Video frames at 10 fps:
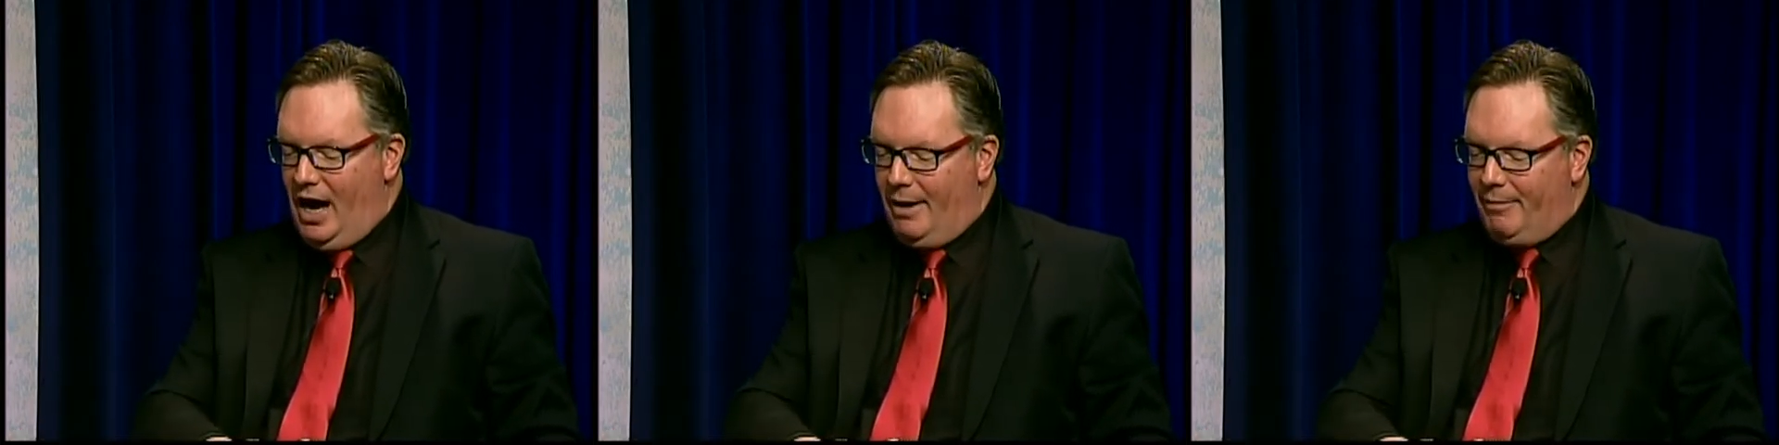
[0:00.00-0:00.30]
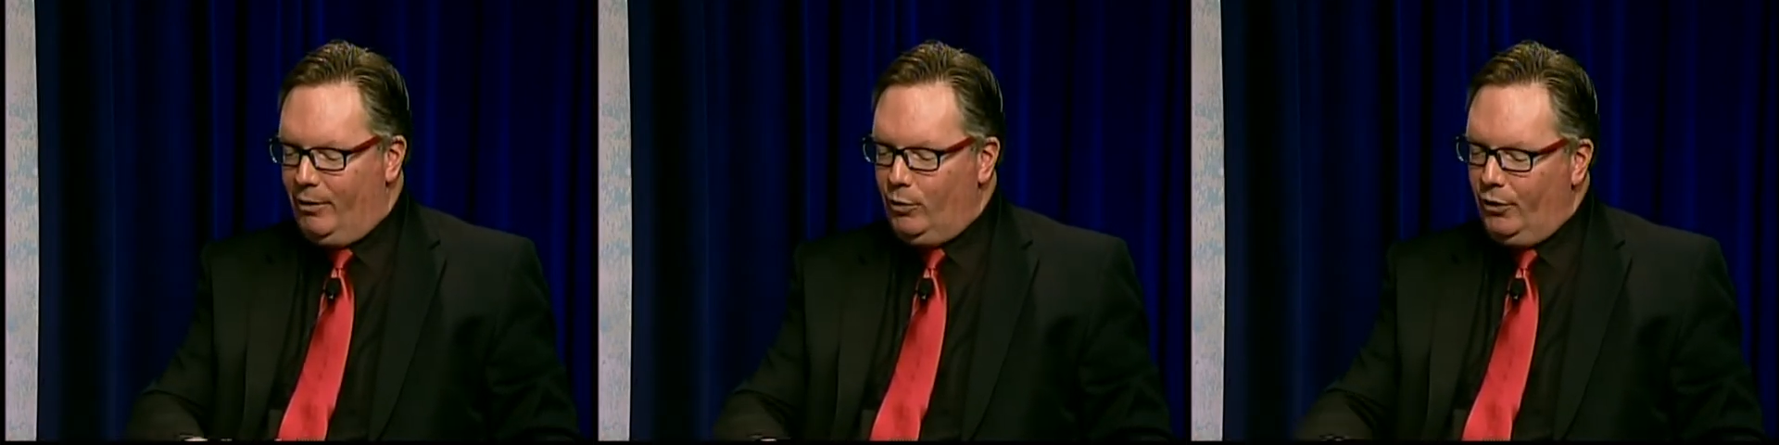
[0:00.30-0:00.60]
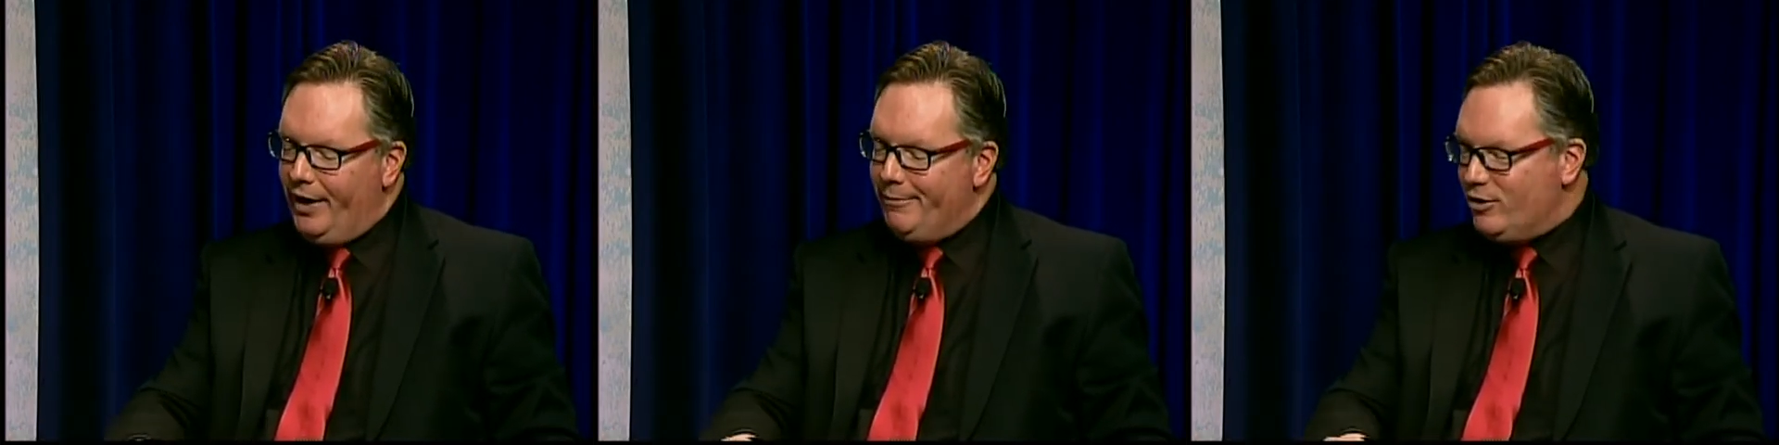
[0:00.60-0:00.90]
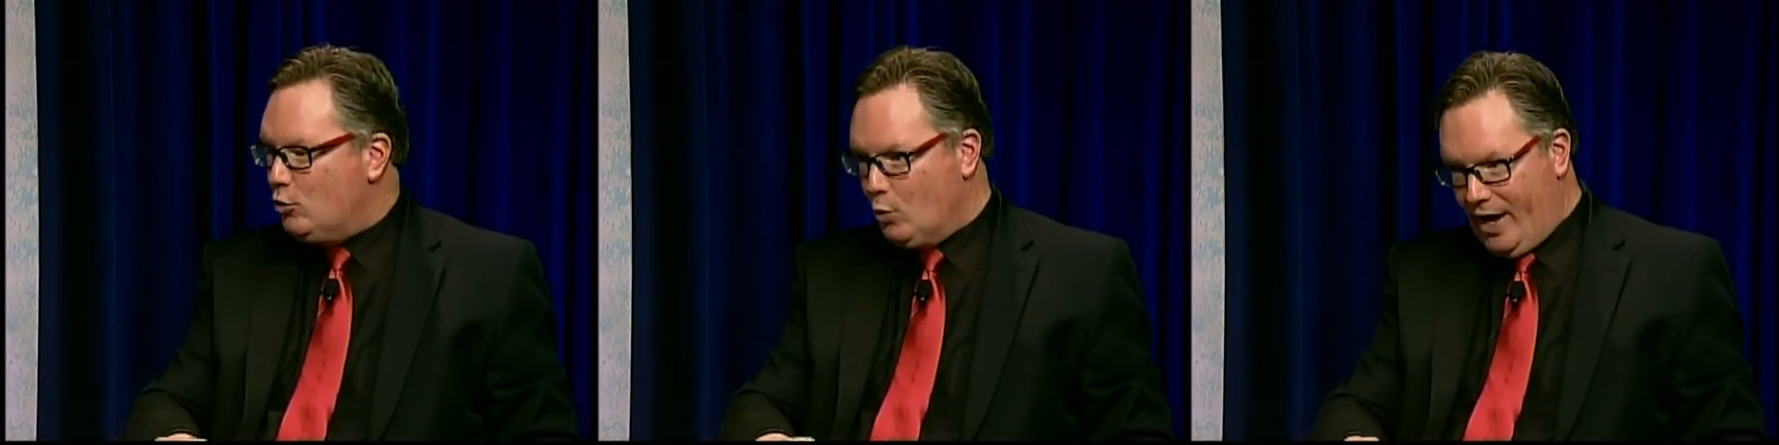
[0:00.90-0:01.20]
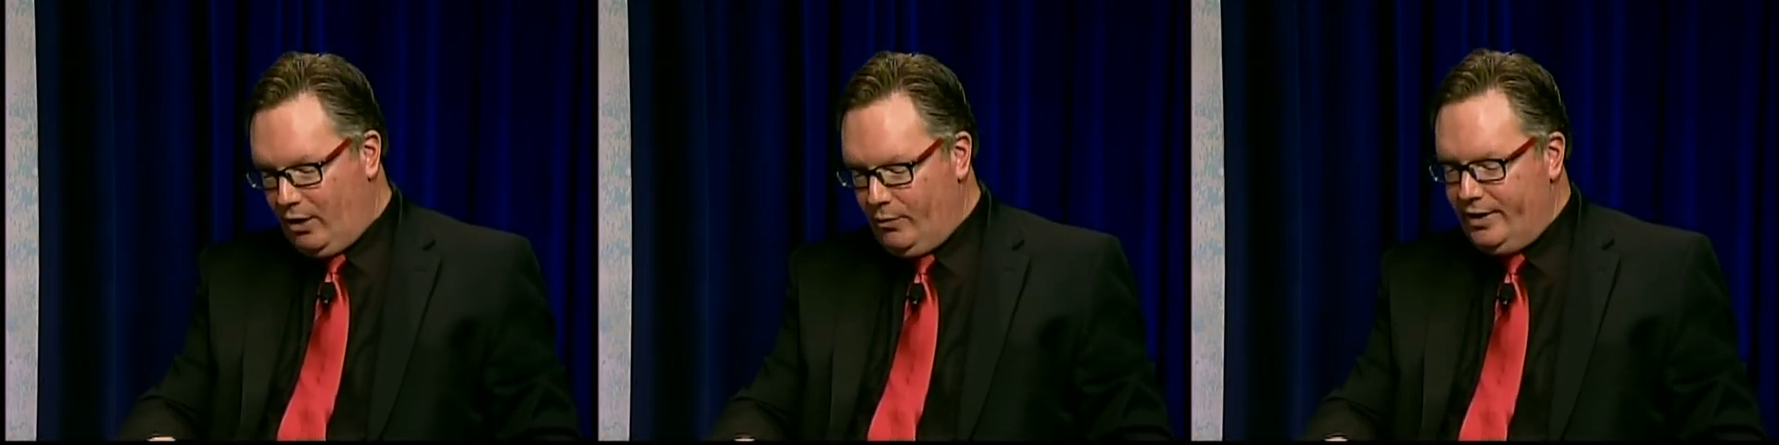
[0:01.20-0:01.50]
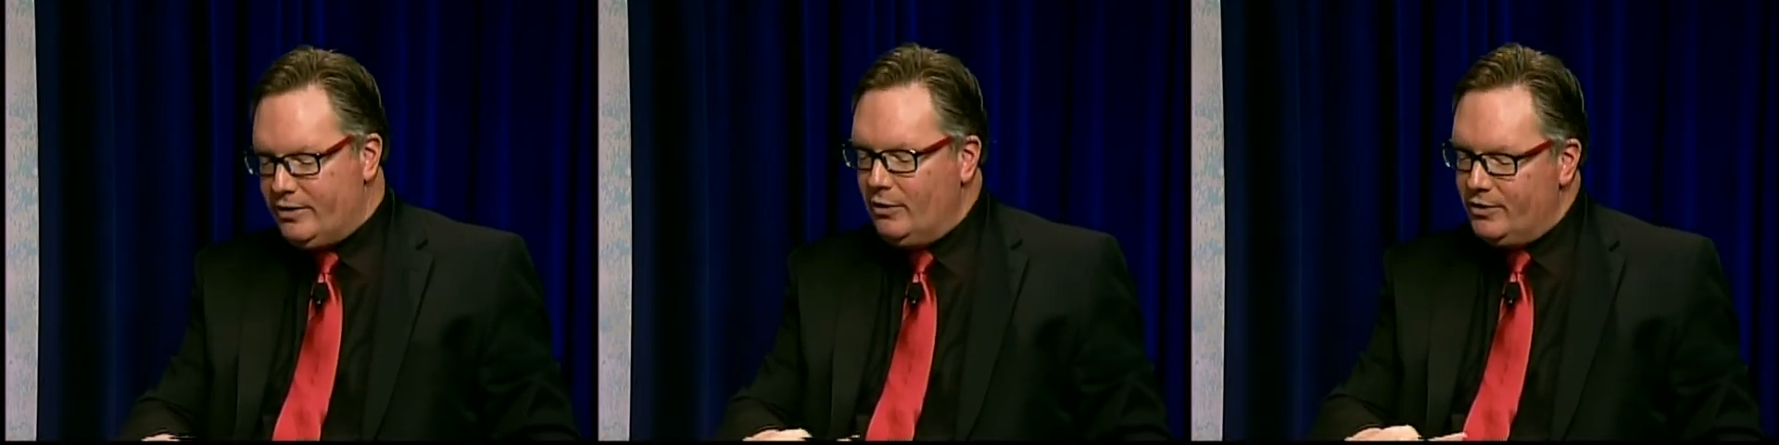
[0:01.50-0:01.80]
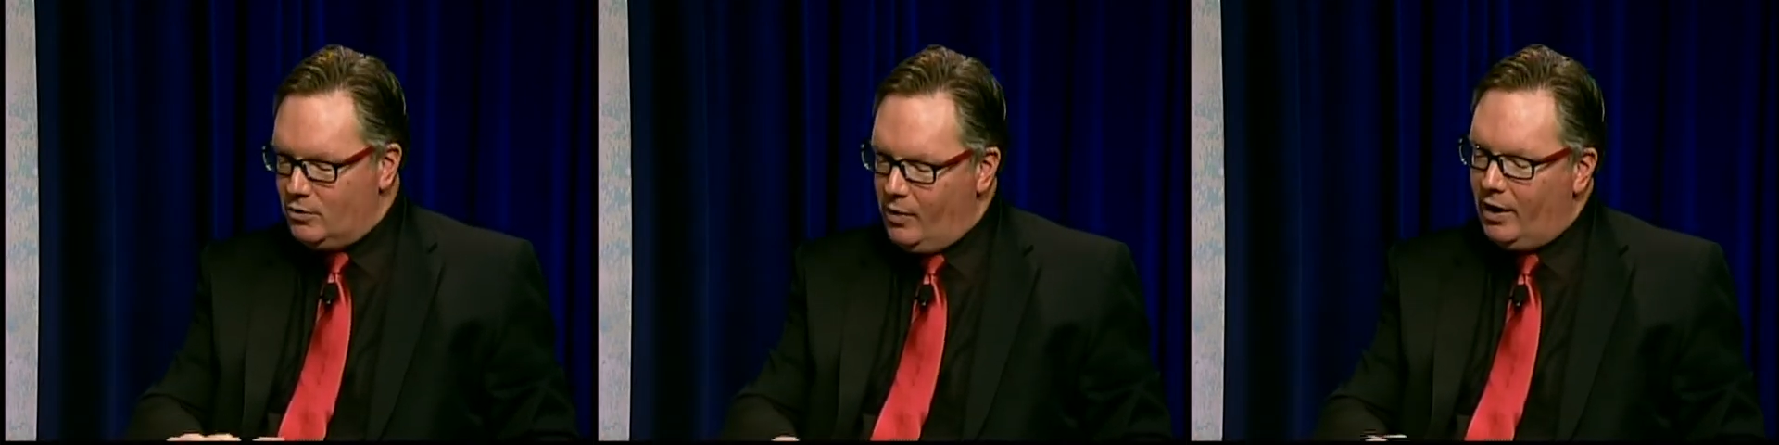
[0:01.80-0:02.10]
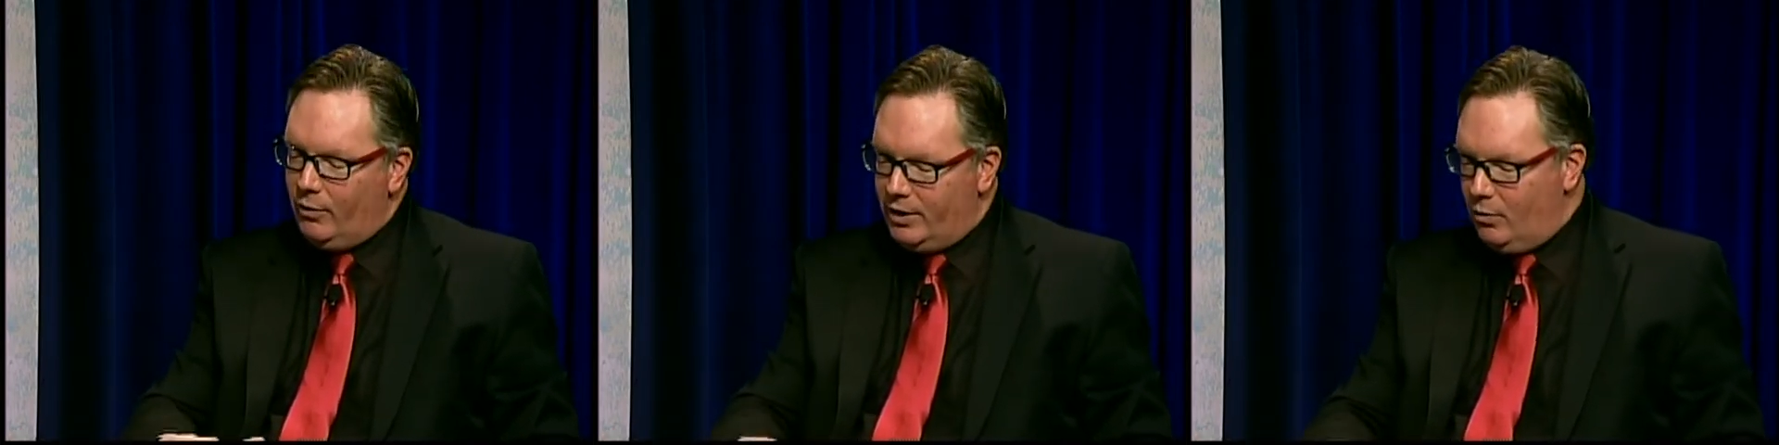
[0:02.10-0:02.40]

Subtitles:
My real name is Gregory, so it's Gregory